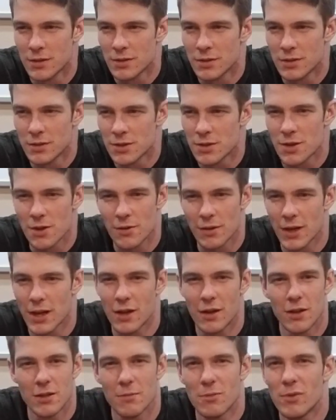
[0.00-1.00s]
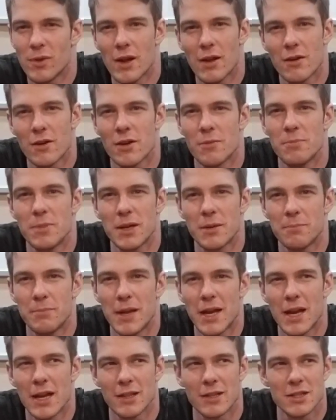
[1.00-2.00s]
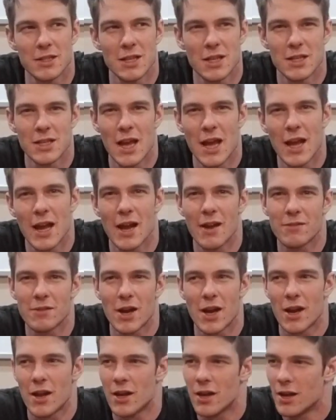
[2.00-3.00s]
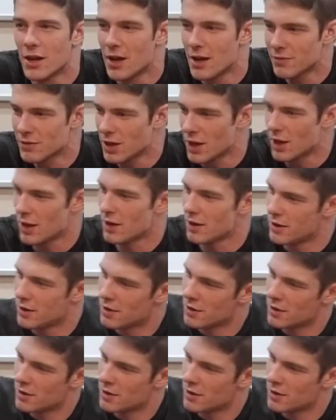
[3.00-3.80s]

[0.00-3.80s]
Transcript: So don't carry them around in a big bag that says, hey, I've got